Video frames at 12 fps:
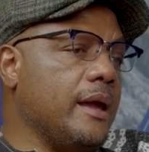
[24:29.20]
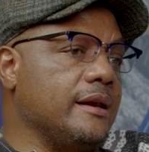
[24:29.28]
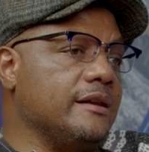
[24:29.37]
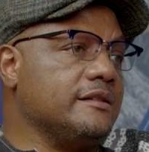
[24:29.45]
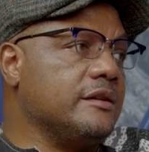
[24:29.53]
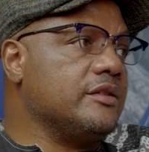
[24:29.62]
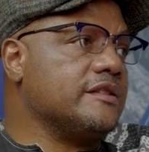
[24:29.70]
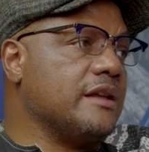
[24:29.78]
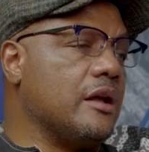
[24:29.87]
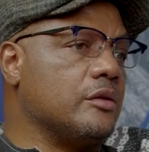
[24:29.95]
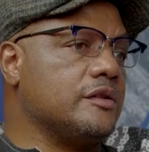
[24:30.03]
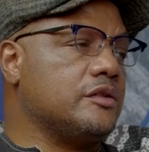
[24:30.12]
And as a
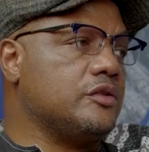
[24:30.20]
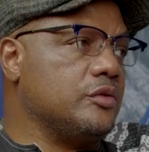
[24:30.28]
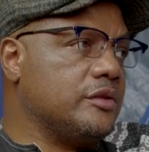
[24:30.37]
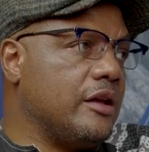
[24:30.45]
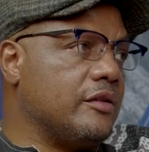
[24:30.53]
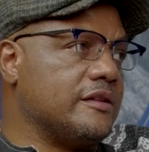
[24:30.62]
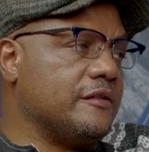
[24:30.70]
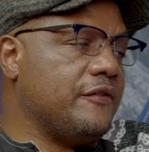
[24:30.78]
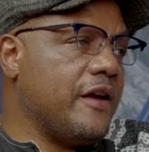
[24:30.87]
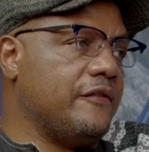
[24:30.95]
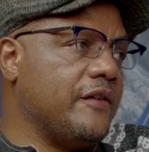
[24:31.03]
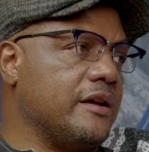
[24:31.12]
result,
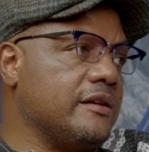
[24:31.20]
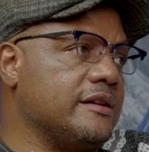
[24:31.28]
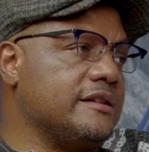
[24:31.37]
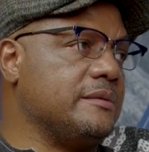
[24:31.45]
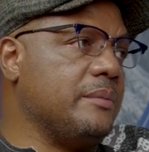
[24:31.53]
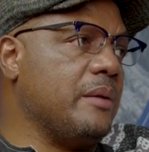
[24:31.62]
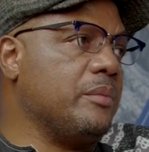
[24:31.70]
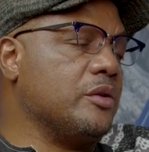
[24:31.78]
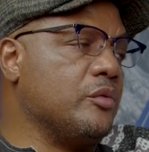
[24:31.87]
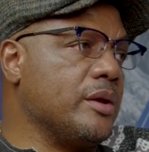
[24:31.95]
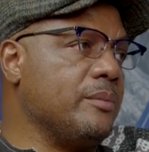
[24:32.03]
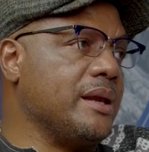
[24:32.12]
2,500
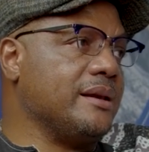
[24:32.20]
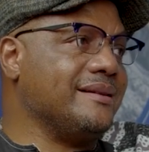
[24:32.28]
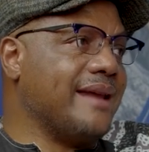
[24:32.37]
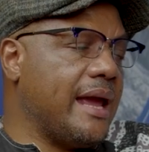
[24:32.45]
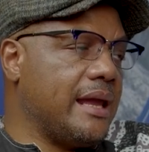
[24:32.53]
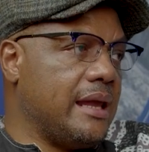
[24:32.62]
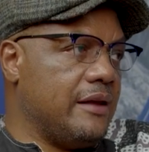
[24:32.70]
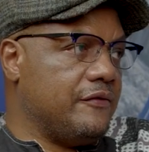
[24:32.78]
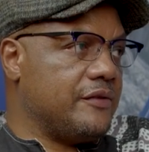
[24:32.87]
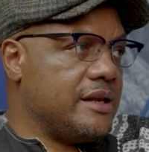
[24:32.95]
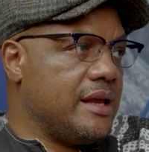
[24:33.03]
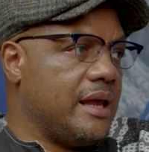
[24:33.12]
Zimbabwean women die
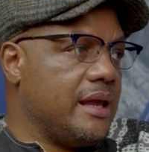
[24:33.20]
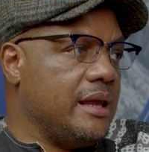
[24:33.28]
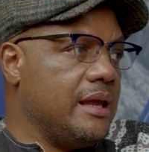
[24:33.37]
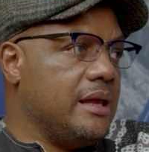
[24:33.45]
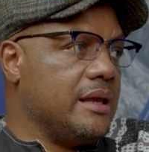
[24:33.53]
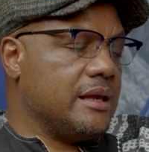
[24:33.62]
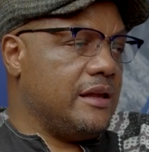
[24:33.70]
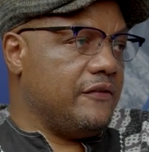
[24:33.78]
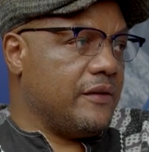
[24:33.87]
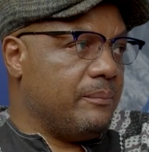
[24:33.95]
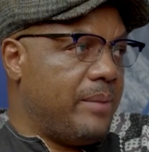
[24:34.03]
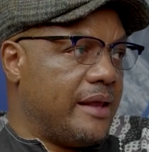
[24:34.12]
every year
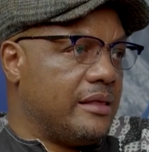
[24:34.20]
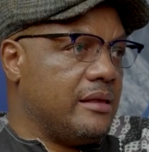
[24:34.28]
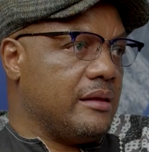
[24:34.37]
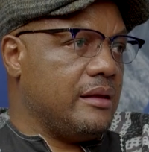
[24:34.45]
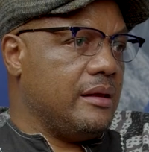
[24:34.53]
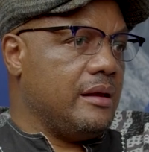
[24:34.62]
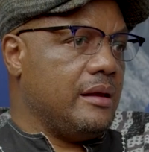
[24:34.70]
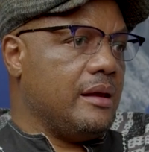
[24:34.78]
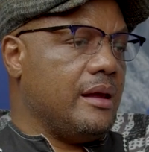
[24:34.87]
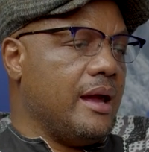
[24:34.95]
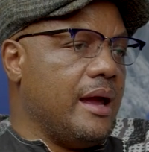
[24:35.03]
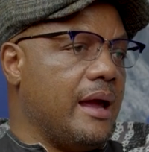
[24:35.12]
giving birth.
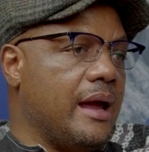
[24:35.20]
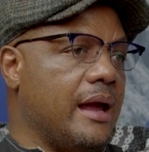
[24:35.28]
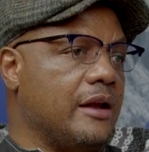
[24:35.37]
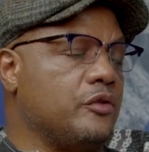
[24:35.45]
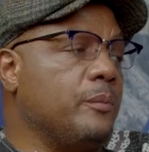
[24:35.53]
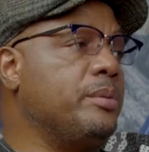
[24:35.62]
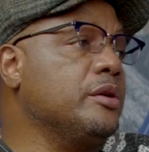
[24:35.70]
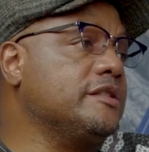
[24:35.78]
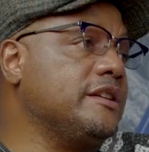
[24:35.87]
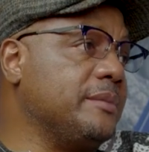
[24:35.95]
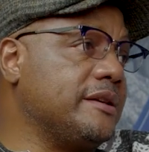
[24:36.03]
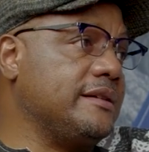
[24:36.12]
To
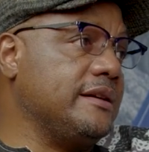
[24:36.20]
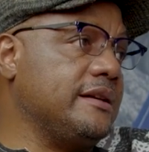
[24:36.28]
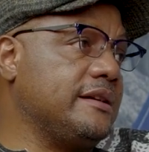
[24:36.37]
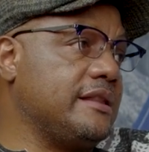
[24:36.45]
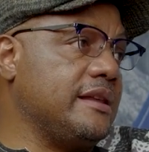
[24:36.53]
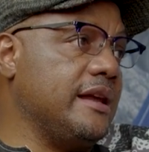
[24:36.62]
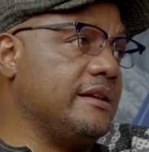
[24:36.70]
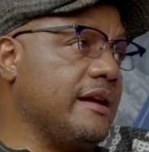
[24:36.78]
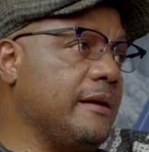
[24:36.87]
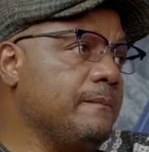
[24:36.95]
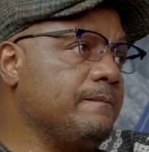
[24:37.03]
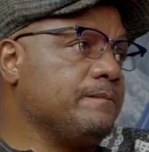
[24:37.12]
build a maternity
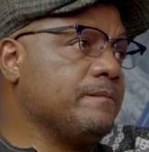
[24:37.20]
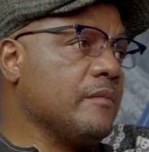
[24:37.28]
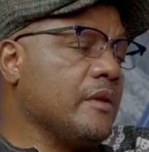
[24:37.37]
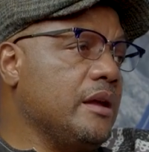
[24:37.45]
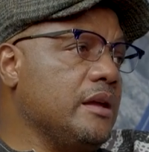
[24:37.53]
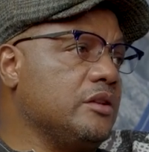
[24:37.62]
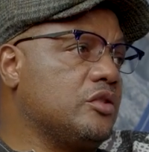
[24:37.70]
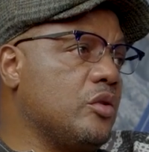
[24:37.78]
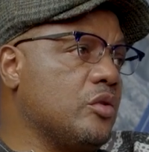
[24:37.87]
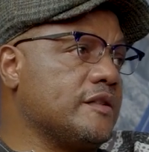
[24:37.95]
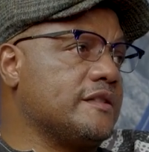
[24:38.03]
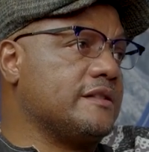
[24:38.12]
theatre, it
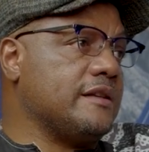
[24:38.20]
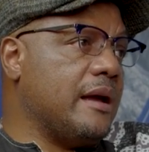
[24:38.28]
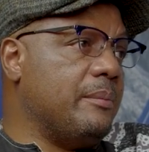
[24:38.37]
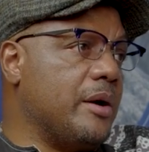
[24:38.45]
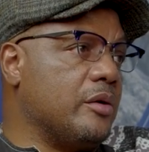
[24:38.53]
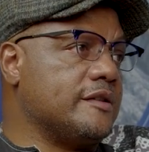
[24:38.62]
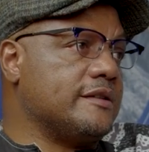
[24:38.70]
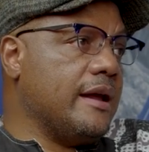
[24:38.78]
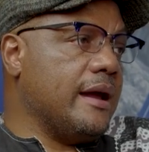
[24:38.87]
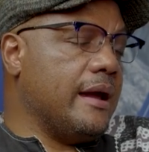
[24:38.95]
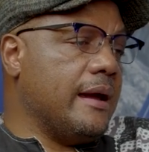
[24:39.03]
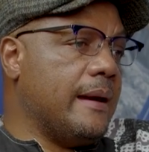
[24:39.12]
costs about
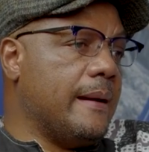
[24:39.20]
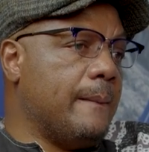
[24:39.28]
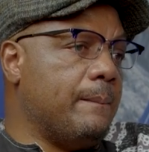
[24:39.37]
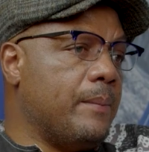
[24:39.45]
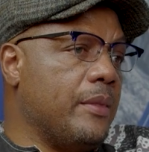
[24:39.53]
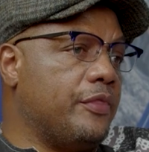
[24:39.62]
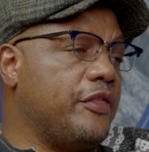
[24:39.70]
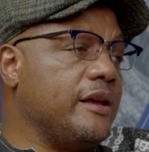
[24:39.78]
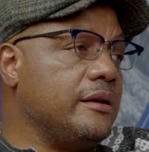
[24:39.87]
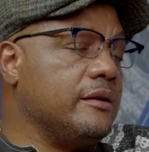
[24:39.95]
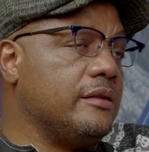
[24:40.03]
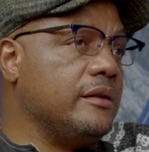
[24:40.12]

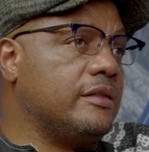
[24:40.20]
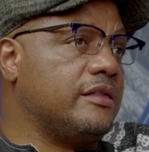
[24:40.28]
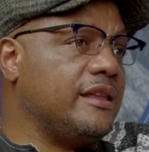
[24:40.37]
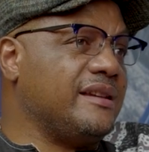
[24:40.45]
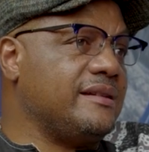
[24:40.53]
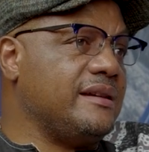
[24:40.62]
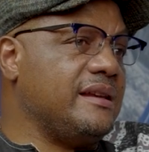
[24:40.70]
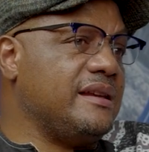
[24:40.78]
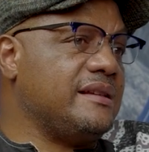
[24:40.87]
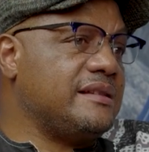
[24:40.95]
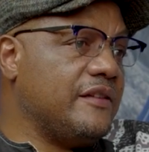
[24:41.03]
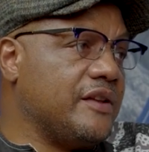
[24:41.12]

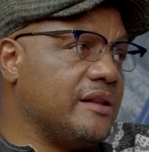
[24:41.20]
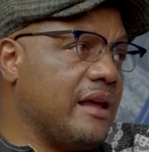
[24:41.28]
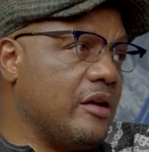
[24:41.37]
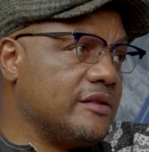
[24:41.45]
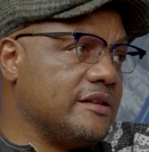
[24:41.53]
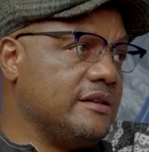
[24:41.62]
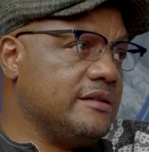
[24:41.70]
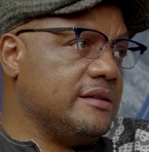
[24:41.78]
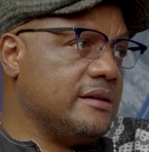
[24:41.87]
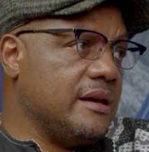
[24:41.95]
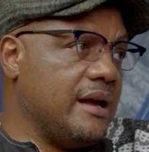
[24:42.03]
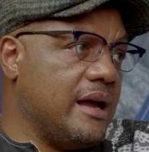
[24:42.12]
$37,000.